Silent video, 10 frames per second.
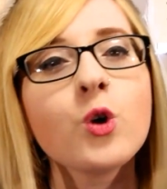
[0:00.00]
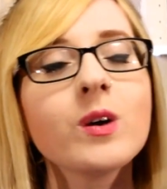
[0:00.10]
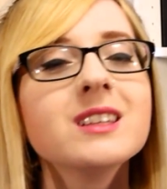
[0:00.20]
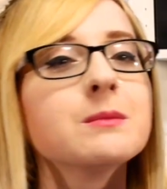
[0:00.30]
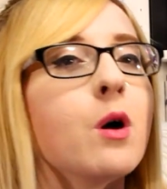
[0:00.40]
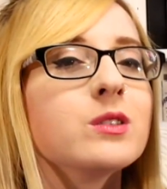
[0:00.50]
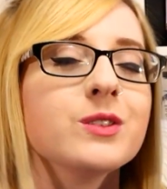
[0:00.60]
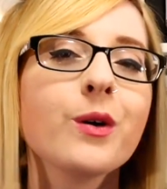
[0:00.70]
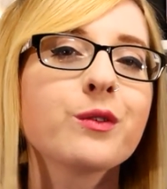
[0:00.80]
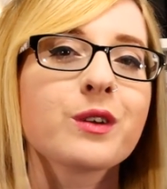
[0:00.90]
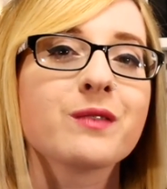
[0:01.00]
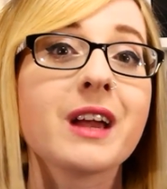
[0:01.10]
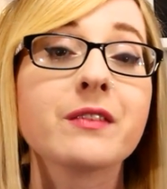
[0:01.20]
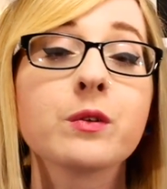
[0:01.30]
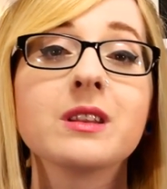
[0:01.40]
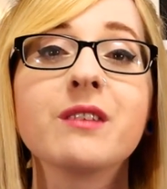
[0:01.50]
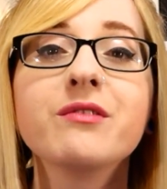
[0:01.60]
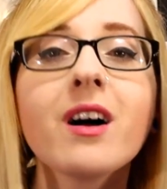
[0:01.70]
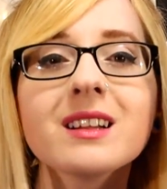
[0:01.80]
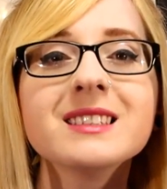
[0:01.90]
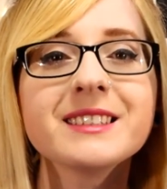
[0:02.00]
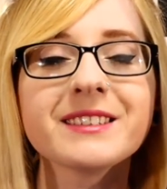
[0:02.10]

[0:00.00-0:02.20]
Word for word: who is most known for the Faithful and the Fallen